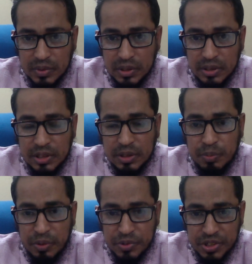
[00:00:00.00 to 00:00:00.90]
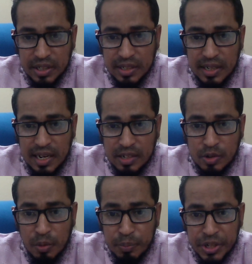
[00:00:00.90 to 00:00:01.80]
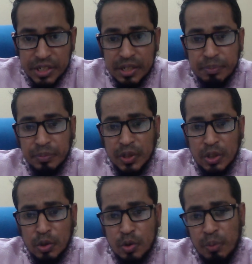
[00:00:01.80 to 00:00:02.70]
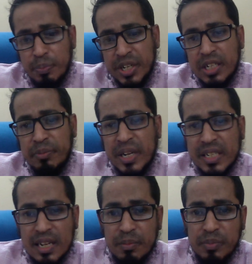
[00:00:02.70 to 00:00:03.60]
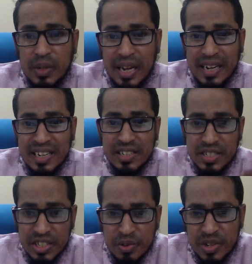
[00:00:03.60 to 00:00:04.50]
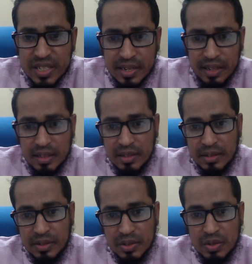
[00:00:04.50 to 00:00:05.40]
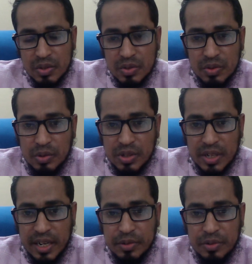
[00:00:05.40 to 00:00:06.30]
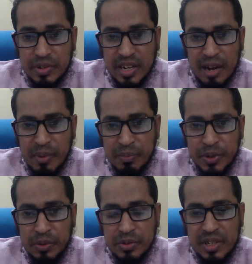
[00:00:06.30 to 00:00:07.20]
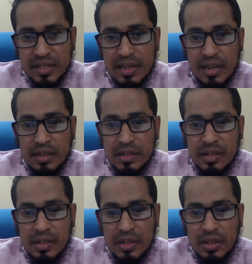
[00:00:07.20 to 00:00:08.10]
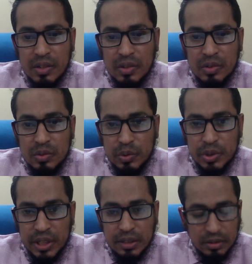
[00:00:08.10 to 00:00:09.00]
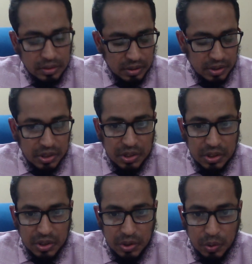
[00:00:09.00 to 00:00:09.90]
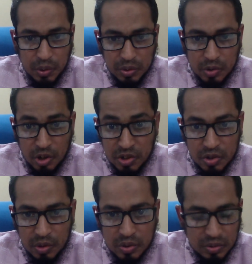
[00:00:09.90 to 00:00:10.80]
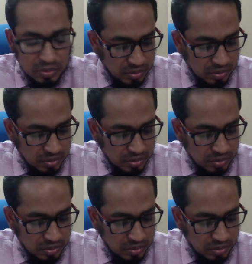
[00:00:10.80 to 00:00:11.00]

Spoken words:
This is professional and competitive exam against your skill. So try to grab up your result within your control.